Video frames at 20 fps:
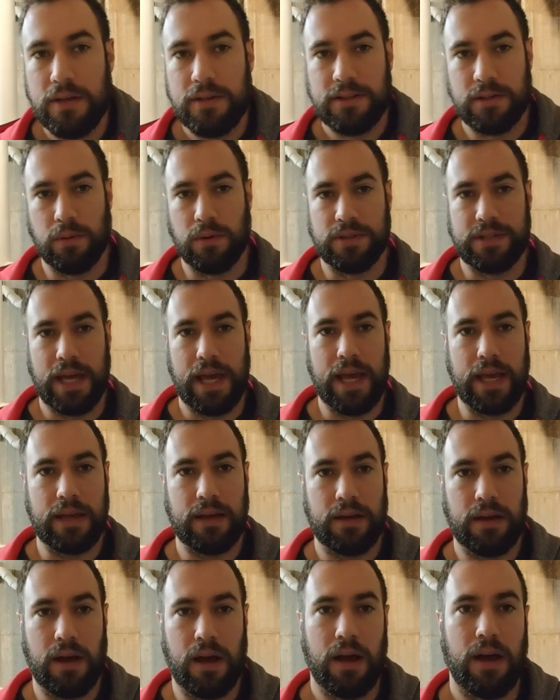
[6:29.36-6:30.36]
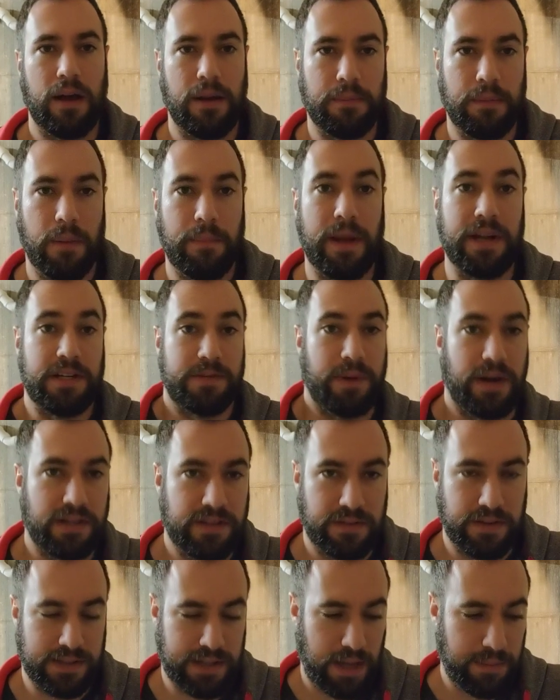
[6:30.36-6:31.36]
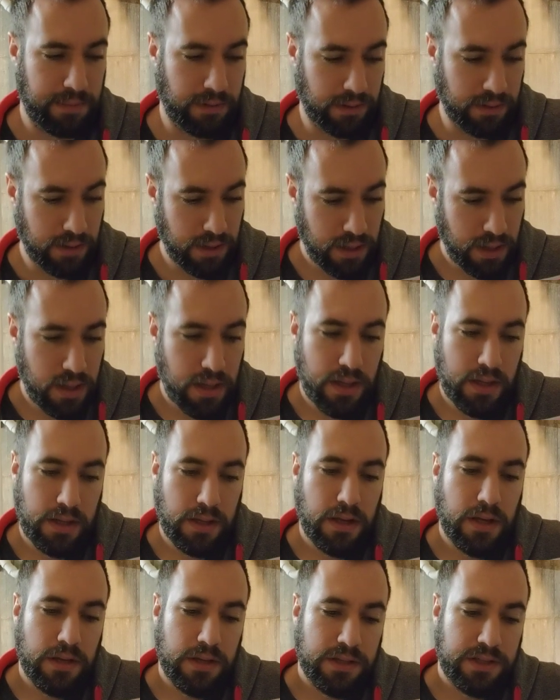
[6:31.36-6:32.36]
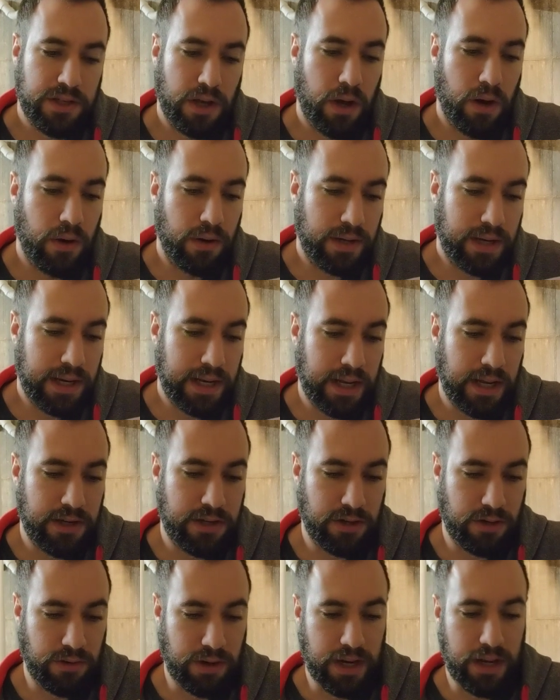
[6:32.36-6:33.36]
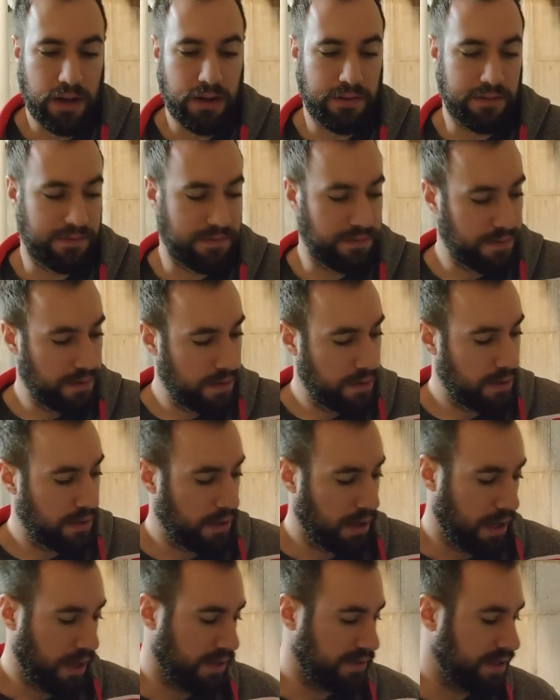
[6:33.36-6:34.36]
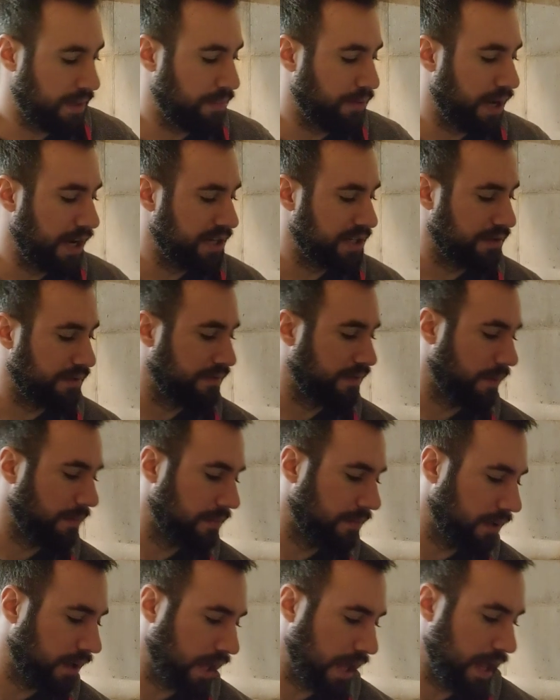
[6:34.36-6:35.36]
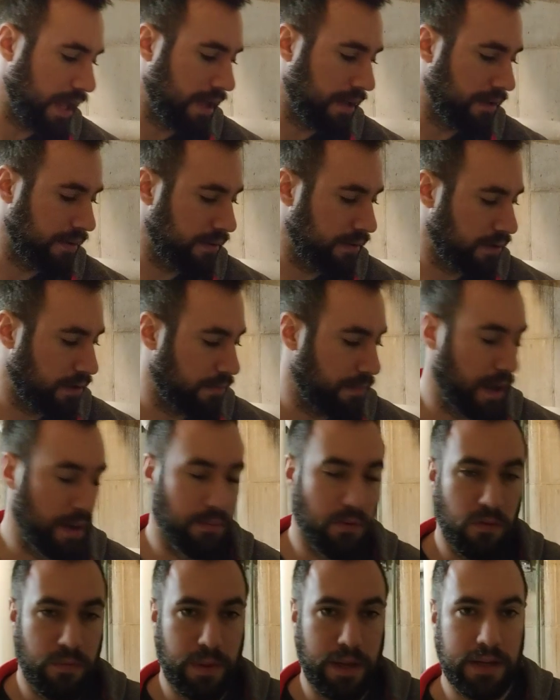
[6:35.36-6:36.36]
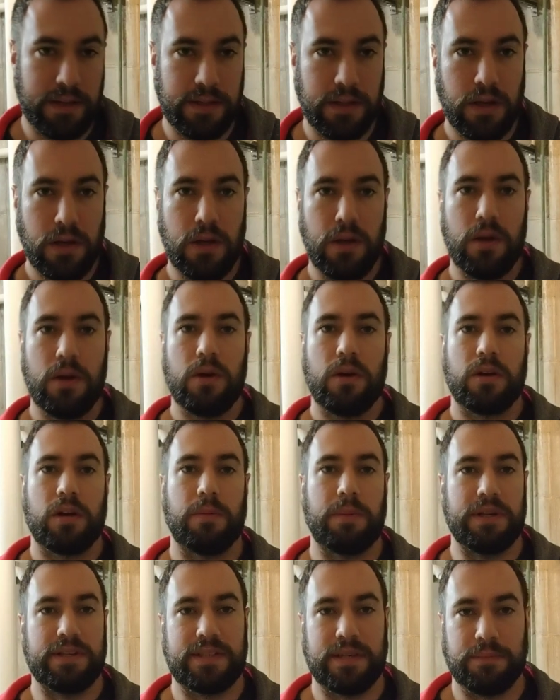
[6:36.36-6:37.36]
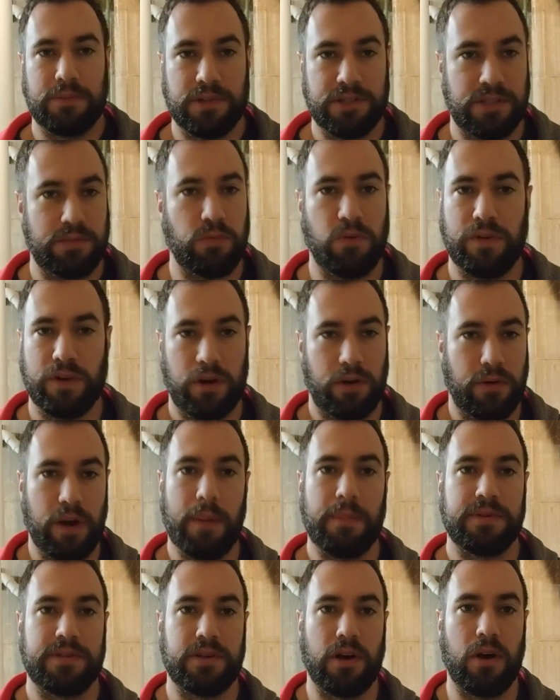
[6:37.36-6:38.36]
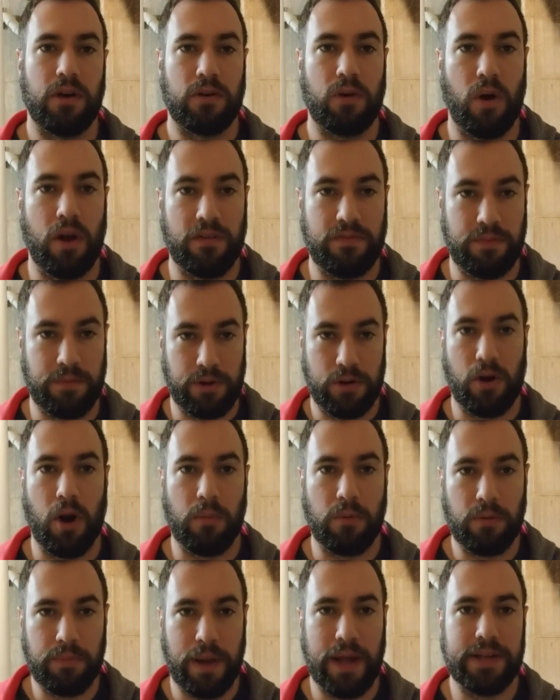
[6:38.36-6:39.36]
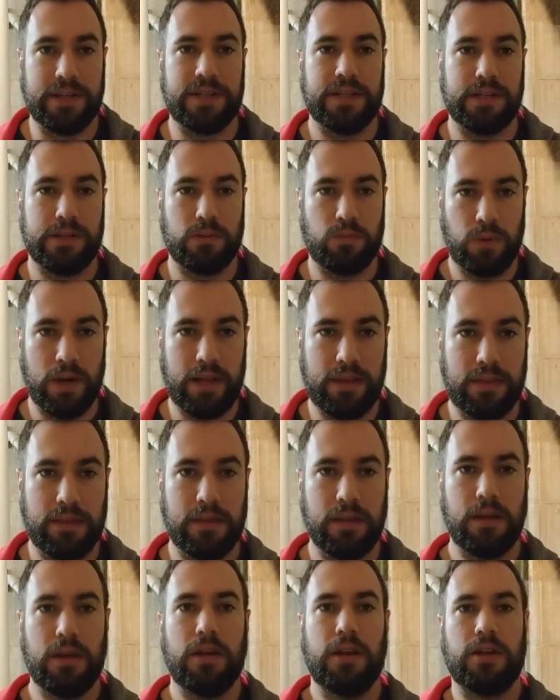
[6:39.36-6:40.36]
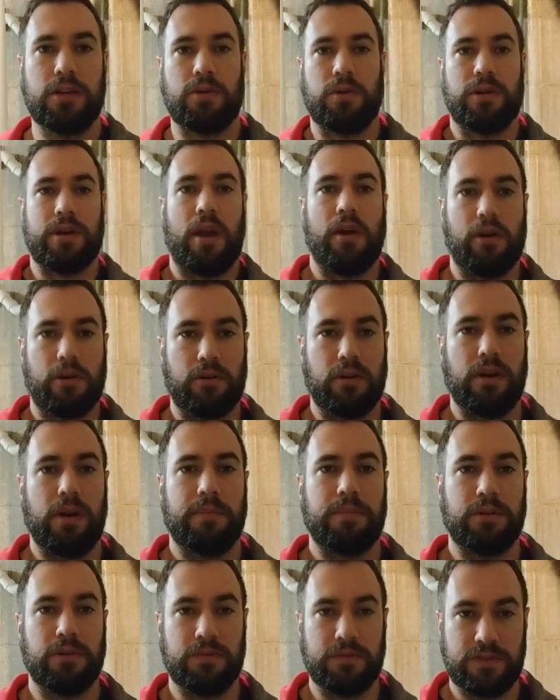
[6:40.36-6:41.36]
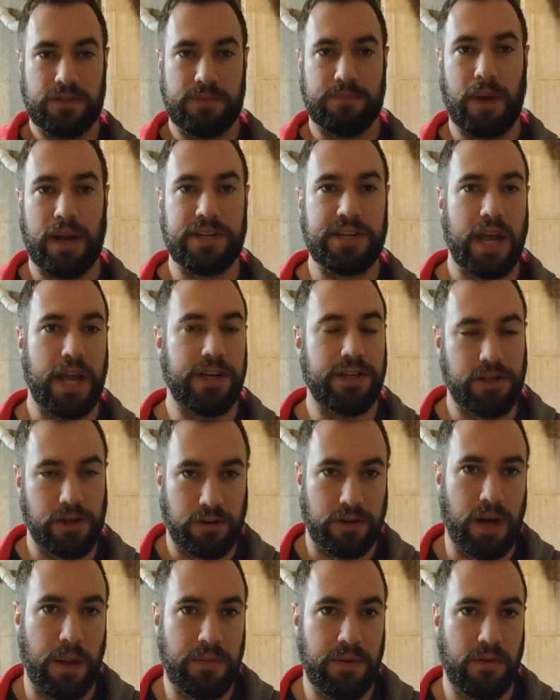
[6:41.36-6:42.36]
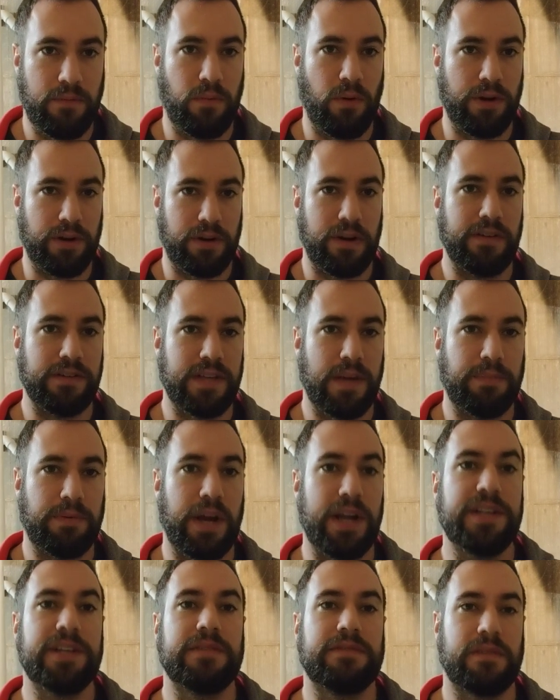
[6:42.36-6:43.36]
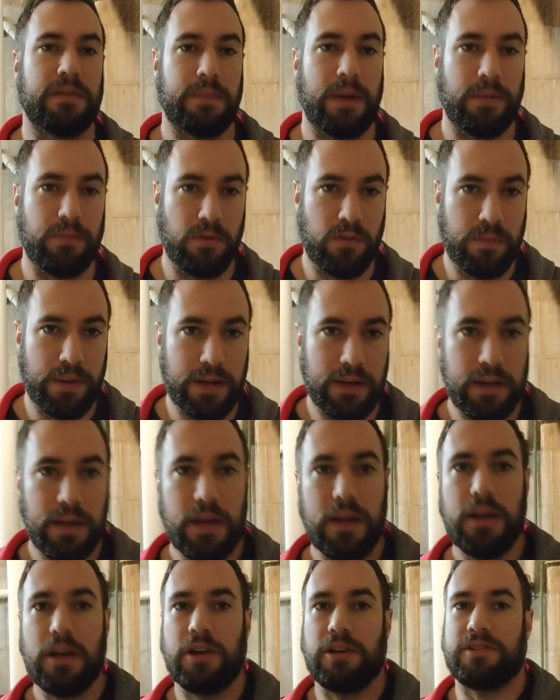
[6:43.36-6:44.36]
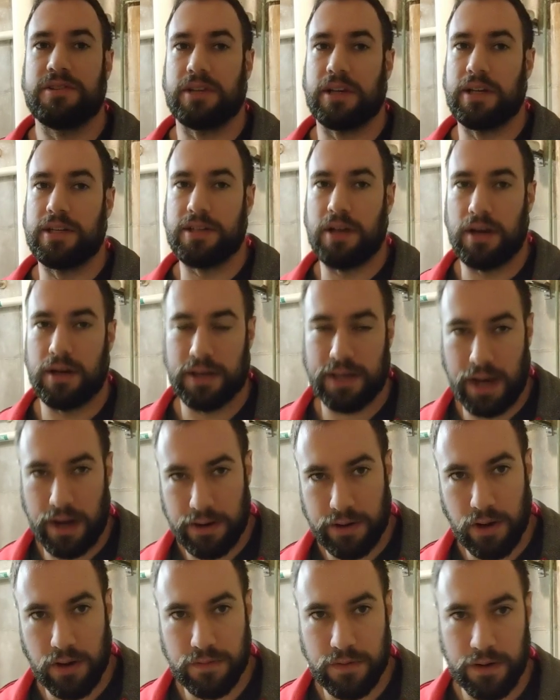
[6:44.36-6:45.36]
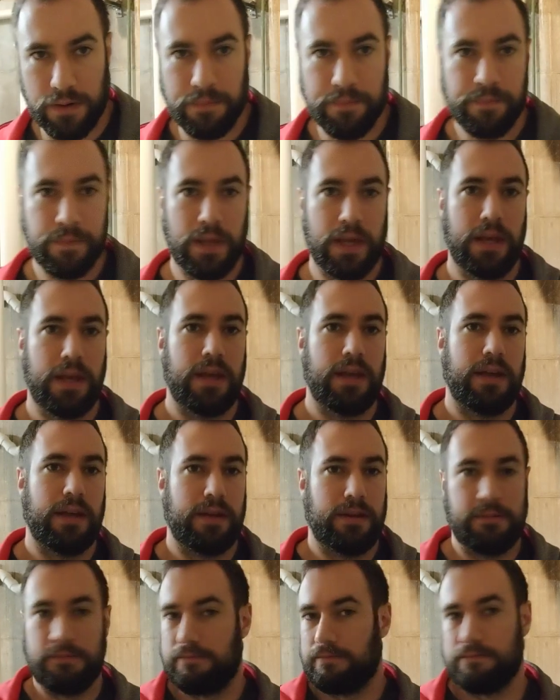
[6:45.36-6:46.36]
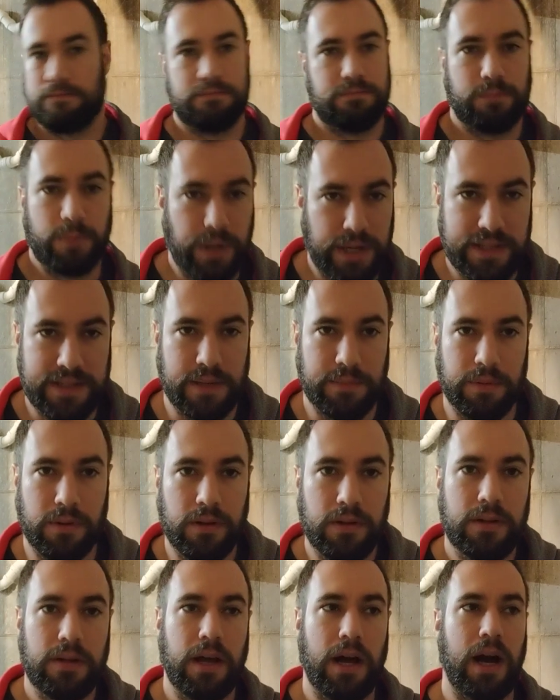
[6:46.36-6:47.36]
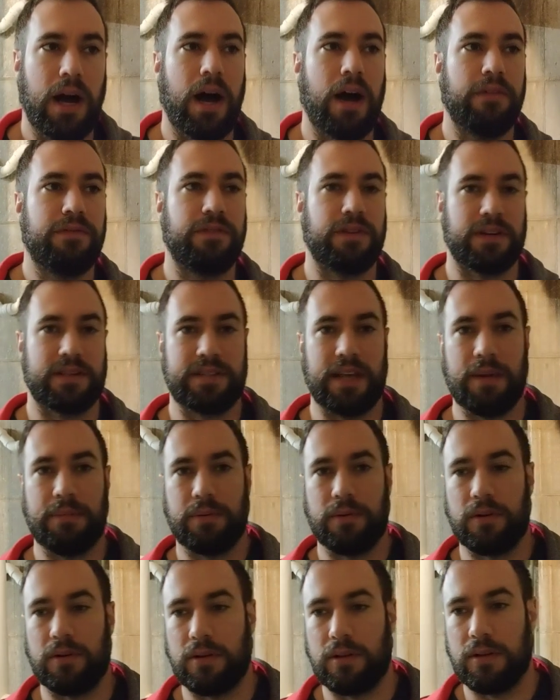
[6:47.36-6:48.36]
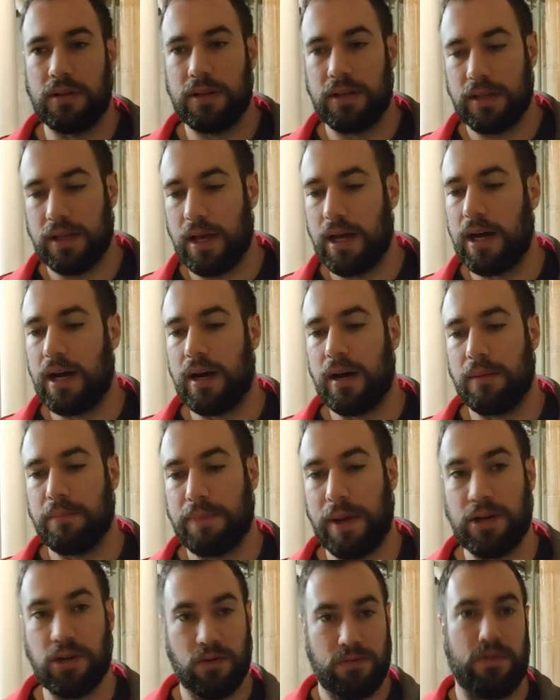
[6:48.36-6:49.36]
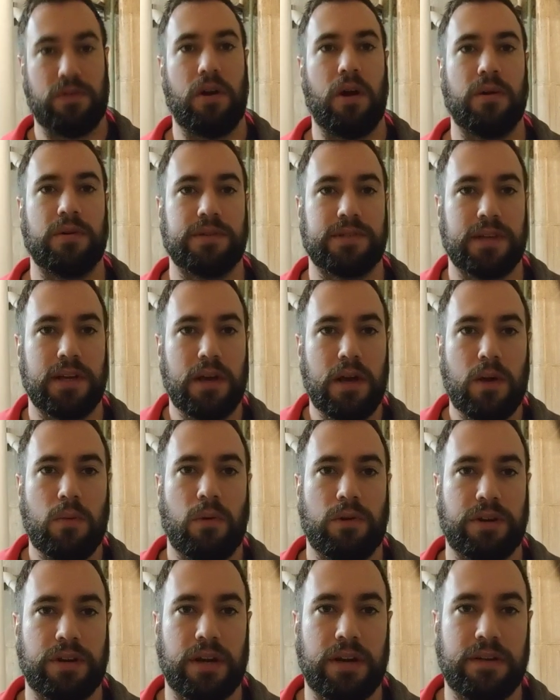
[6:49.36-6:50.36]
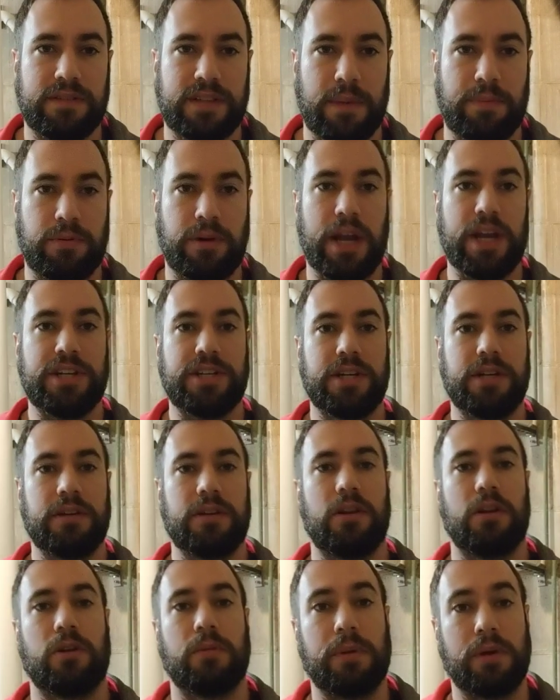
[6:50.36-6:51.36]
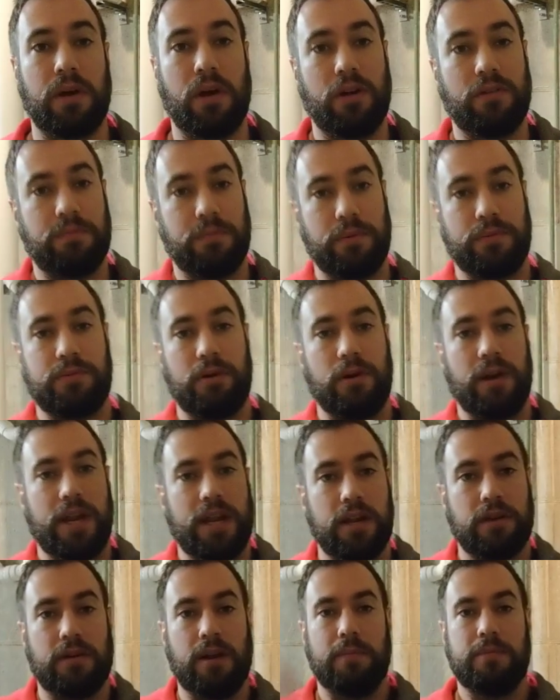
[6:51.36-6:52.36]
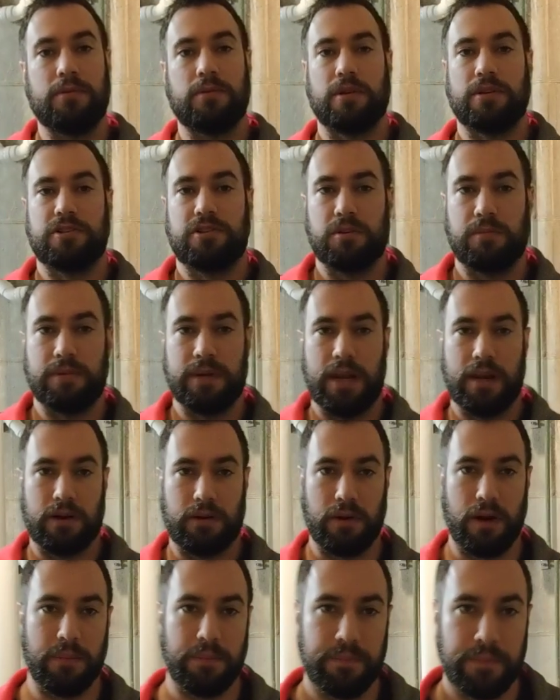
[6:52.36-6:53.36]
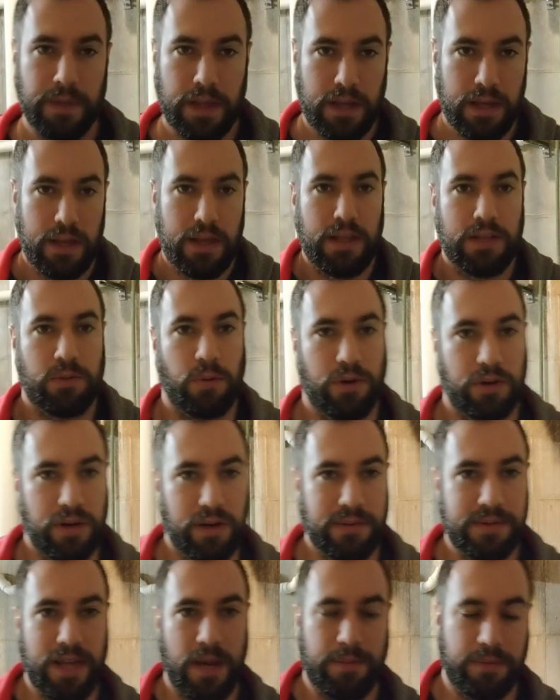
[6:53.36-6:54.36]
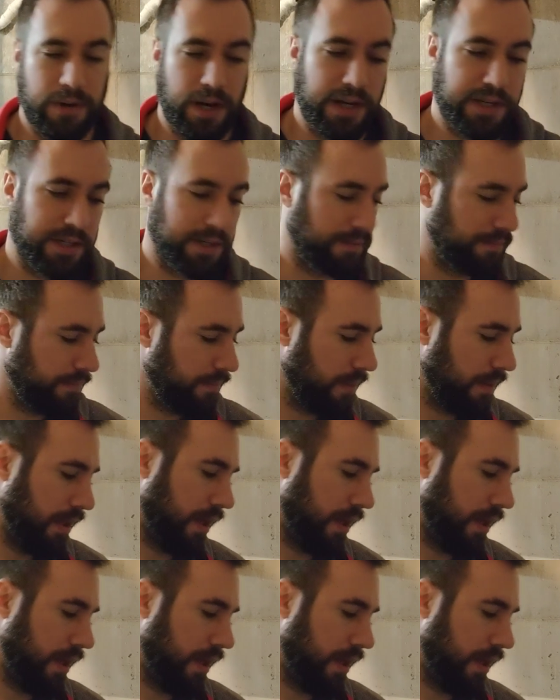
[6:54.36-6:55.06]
So we'll take a bench press, for example. So getting a degree of separation from your main movement could be as simple as just moving your grip. So going from your normal bench width to a narrow grip. By changing your grip, you have 1 degree of separation from your main movement. You're still getting a ton of carryover. Pretty simple. For example, bent over rows, 1 degree of separation could be going from a pronated grip to a supinated grip. It's 1 degree of separation.